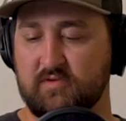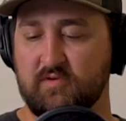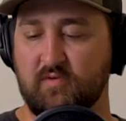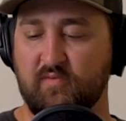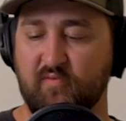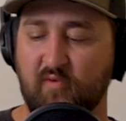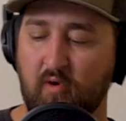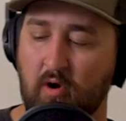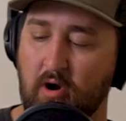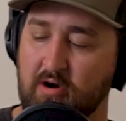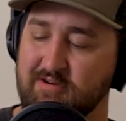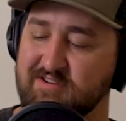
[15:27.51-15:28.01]

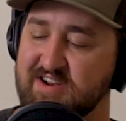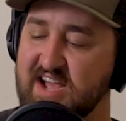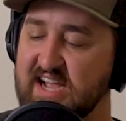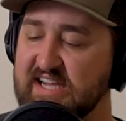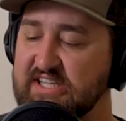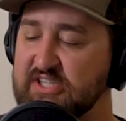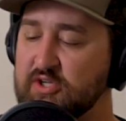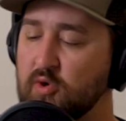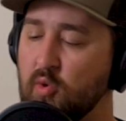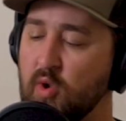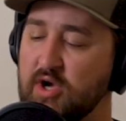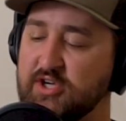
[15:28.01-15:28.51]
For our
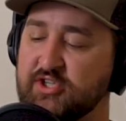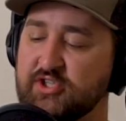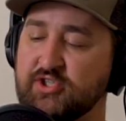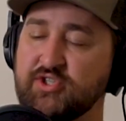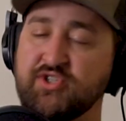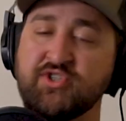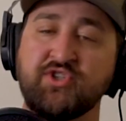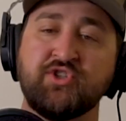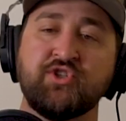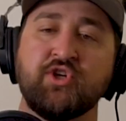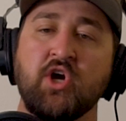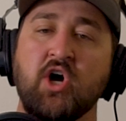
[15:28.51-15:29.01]
next
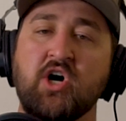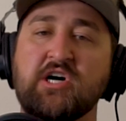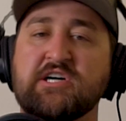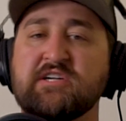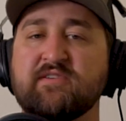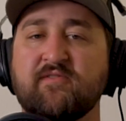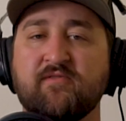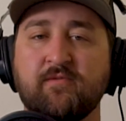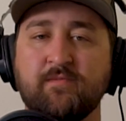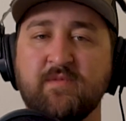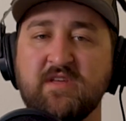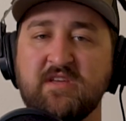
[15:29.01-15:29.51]
question,
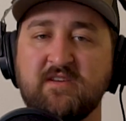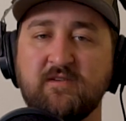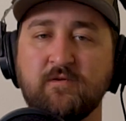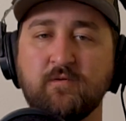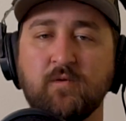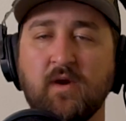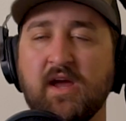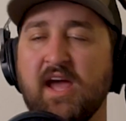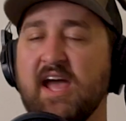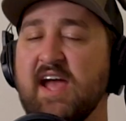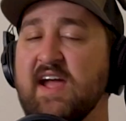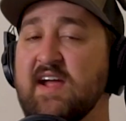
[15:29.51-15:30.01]
John from the U
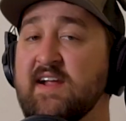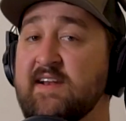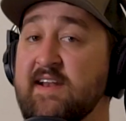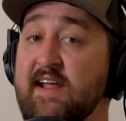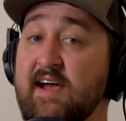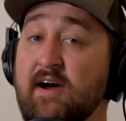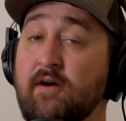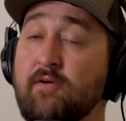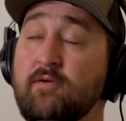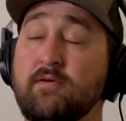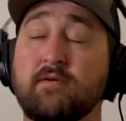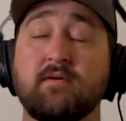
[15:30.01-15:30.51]
K.
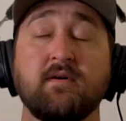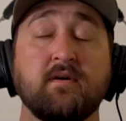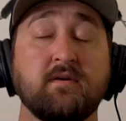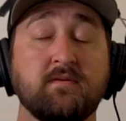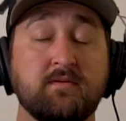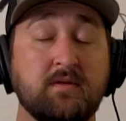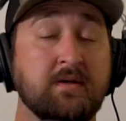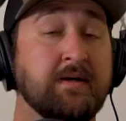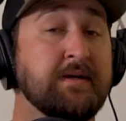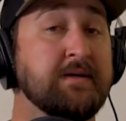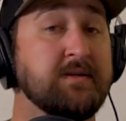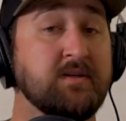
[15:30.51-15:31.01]
Now,
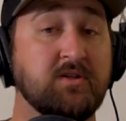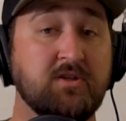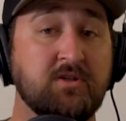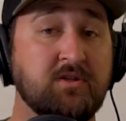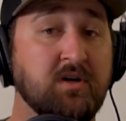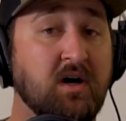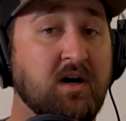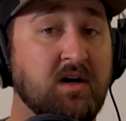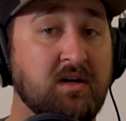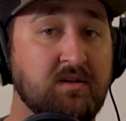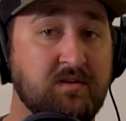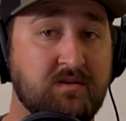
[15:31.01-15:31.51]

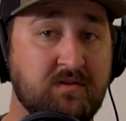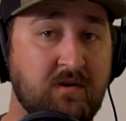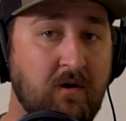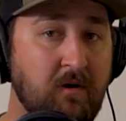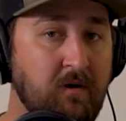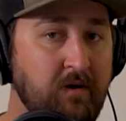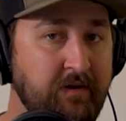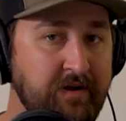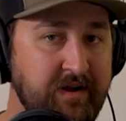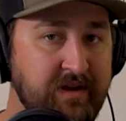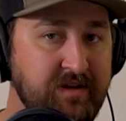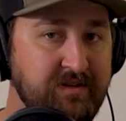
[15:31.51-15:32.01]
John
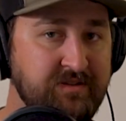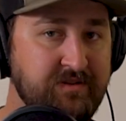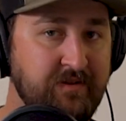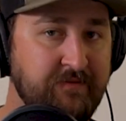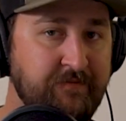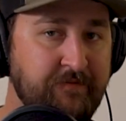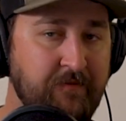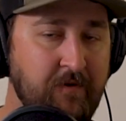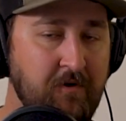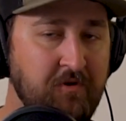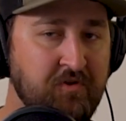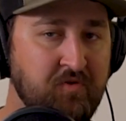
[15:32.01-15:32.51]
certainly is the
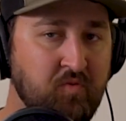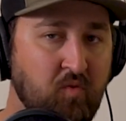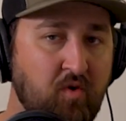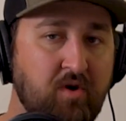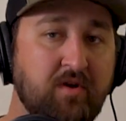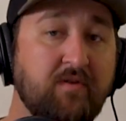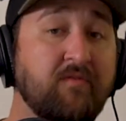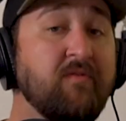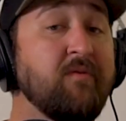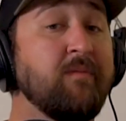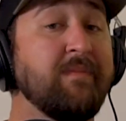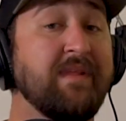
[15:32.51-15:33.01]
first
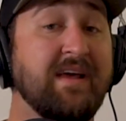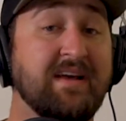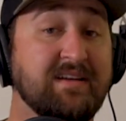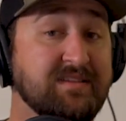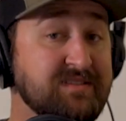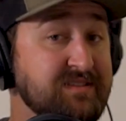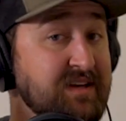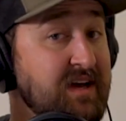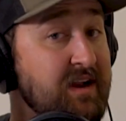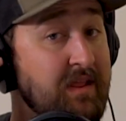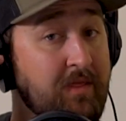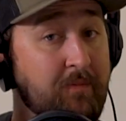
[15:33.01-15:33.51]
one from that
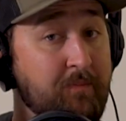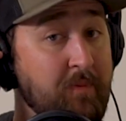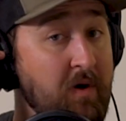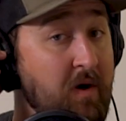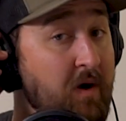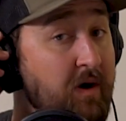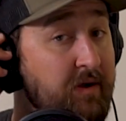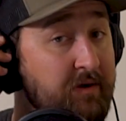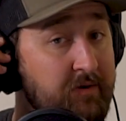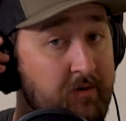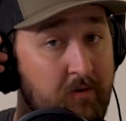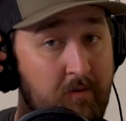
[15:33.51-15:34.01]
side of the
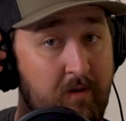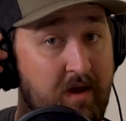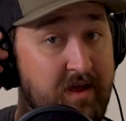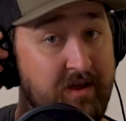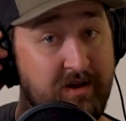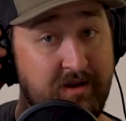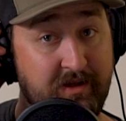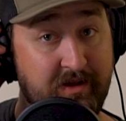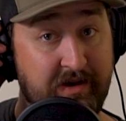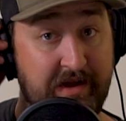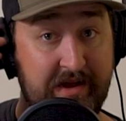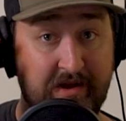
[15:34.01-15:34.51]
pond to
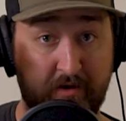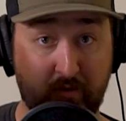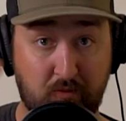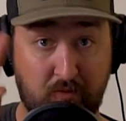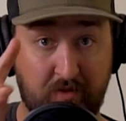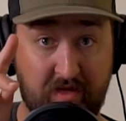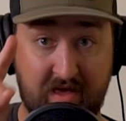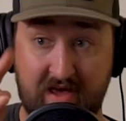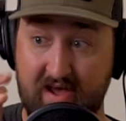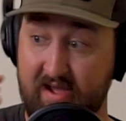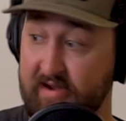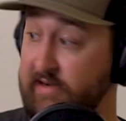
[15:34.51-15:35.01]
write in. I know
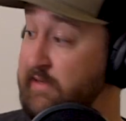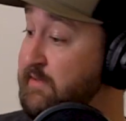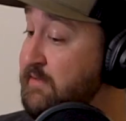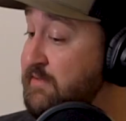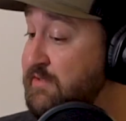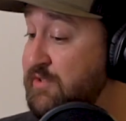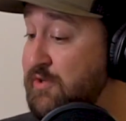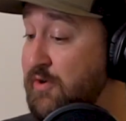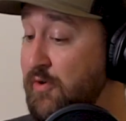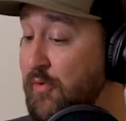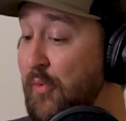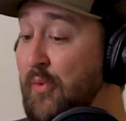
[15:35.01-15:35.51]
that.
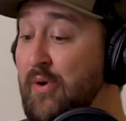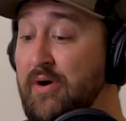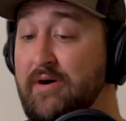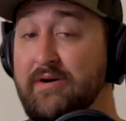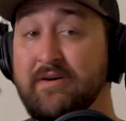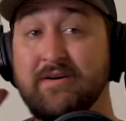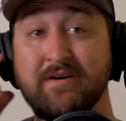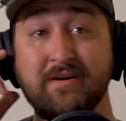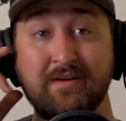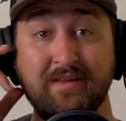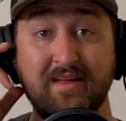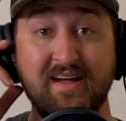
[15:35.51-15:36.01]
So
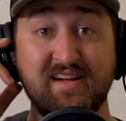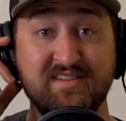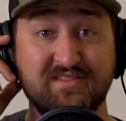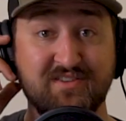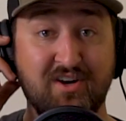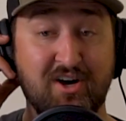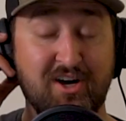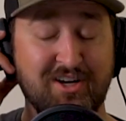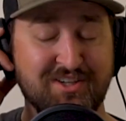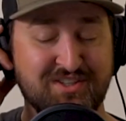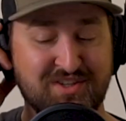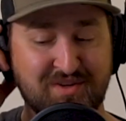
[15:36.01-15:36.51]
that's
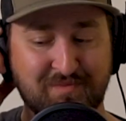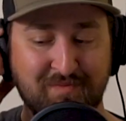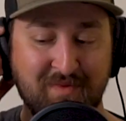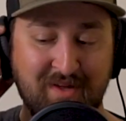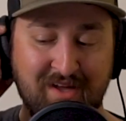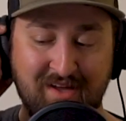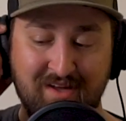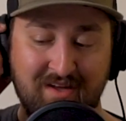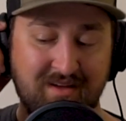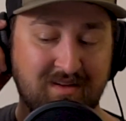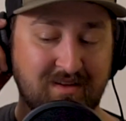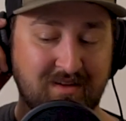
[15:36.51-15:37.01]
awesome.
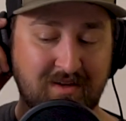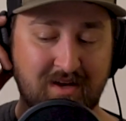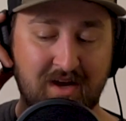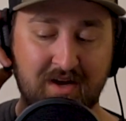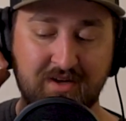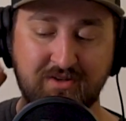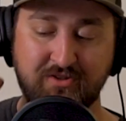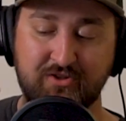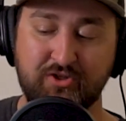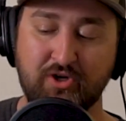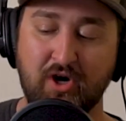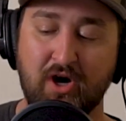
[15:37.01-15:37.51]

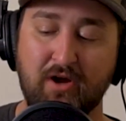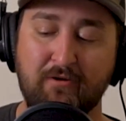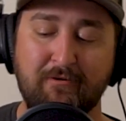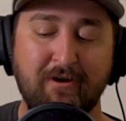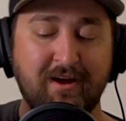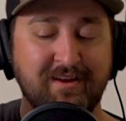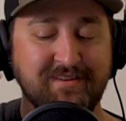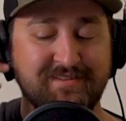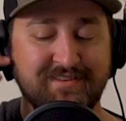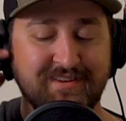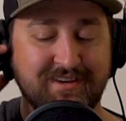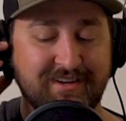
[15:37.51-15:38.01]
Uh, John
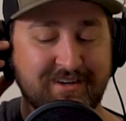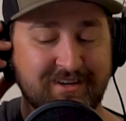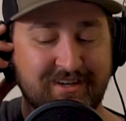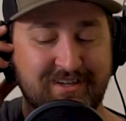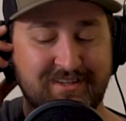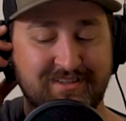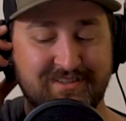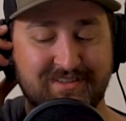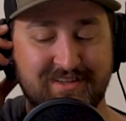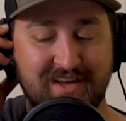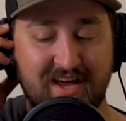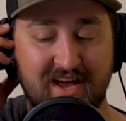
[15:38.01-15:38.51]
writes in and
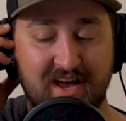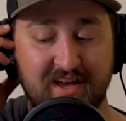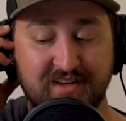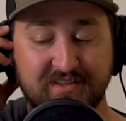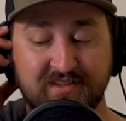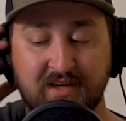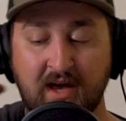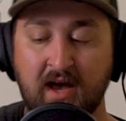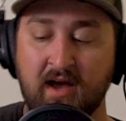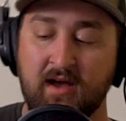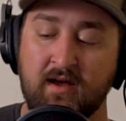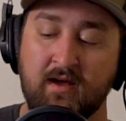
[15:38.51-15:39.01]
he
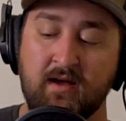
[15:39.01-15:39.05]
says,